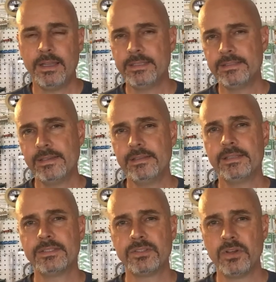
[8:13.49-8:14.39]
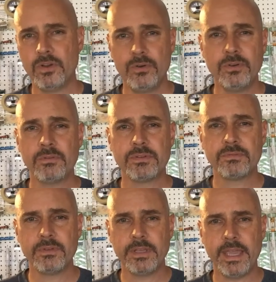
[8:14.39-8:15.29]
I can say this: the owner
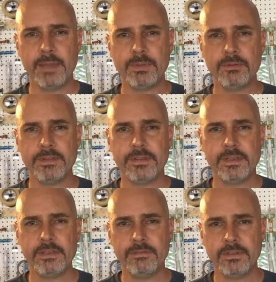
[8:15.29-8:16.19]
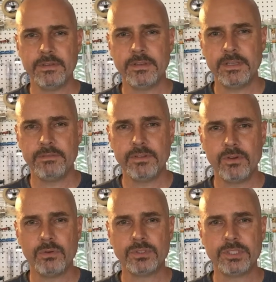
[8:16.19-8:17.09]
was really happy with it, even
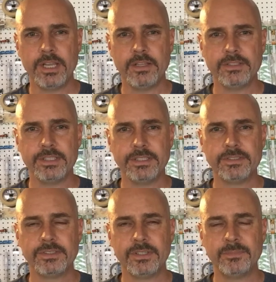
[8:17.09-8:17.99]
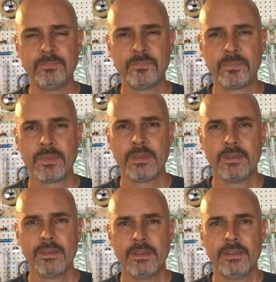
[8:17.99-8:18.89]
though it was challenging.
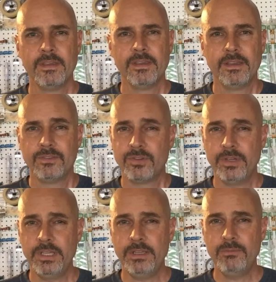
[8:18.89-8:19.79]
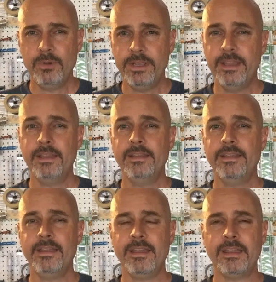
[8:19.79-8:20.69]
So he went
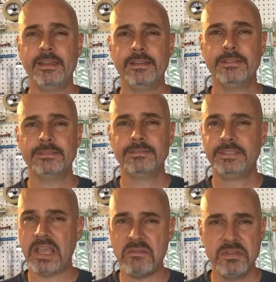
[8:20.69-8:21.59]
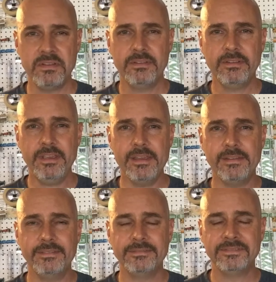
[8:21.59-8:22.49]
ahead and gave me another kit.
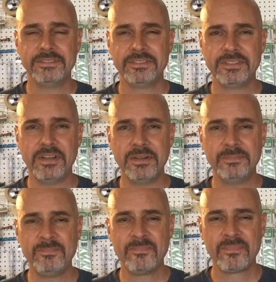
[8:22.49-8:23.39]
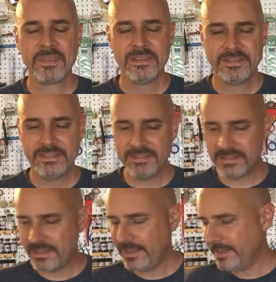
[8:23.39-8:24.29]
So this is
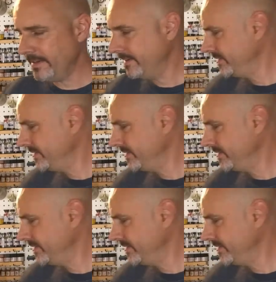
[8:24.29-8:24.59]
the kit